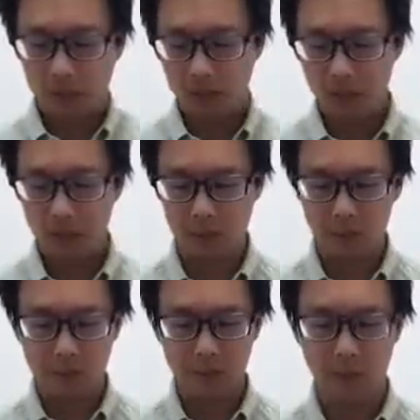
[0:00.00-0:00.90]

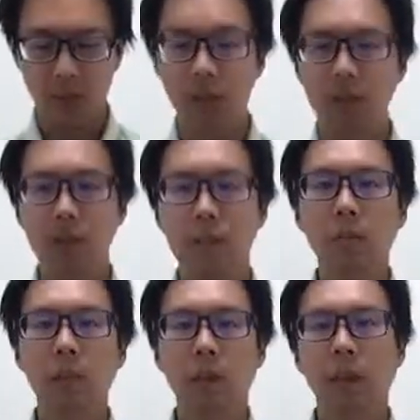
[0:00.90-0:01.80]
So this is
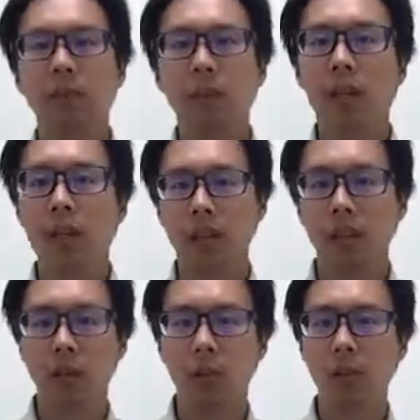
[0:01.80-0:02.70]
more convenient
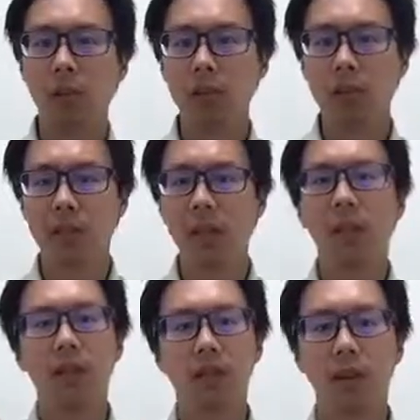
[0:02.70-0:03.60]
than holding the
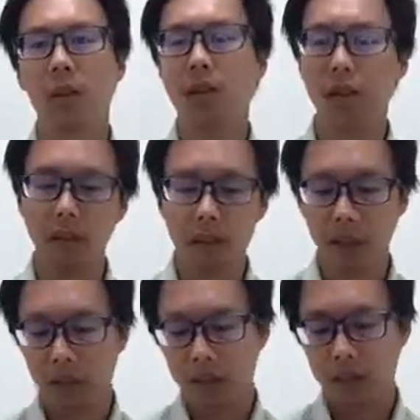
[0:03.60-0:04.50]
stick itself, right?
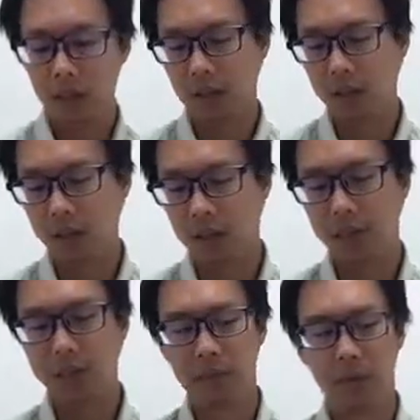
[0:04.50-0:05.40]

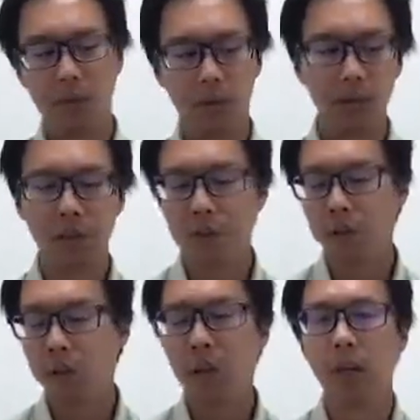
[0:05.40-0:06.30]
So this
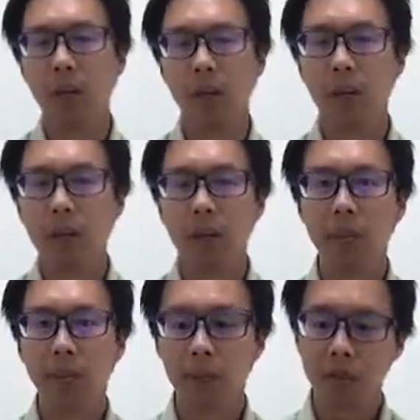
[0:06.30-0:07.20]
requires
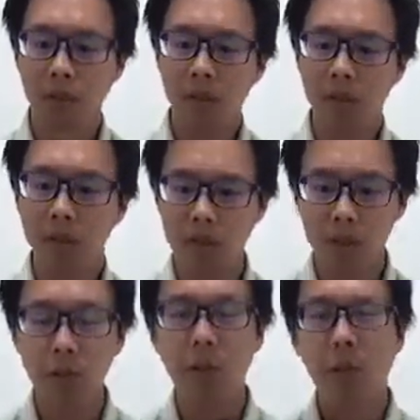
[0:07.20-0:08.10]
minimal attention. If it's
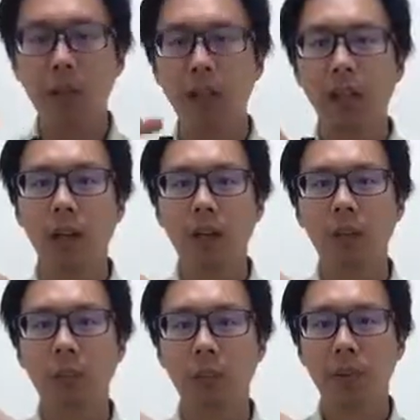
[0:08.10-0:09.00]
too hot,
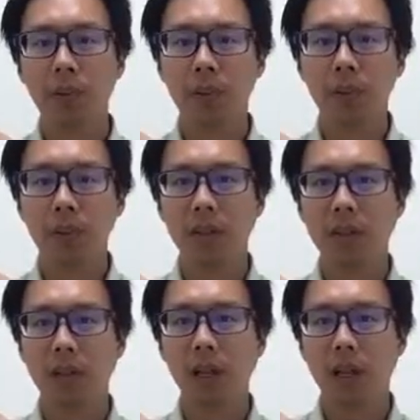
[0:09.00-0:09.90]
you pull the
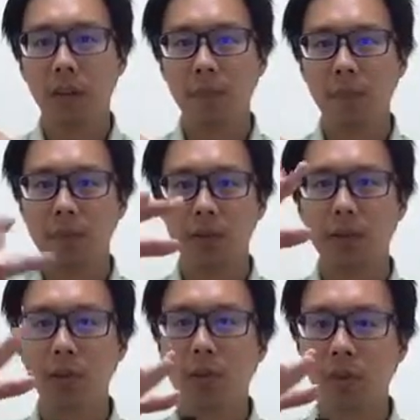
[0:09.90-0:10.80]
stick up. If
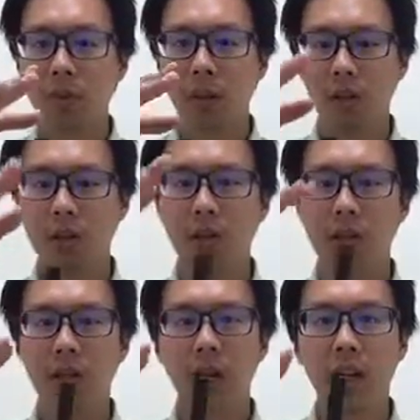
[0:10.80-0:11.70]

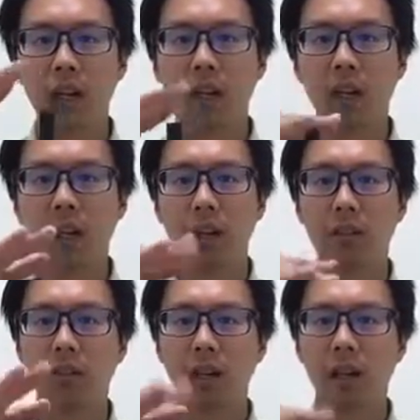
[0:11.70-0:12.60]
it's not hot enough,
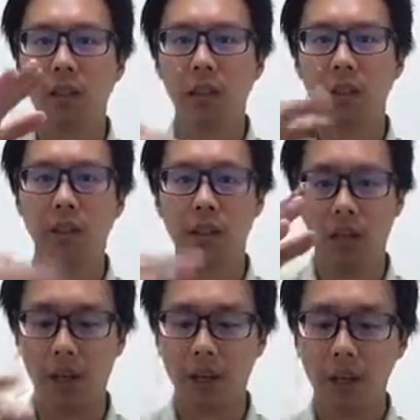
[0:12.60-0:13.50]
you kind of tap it down.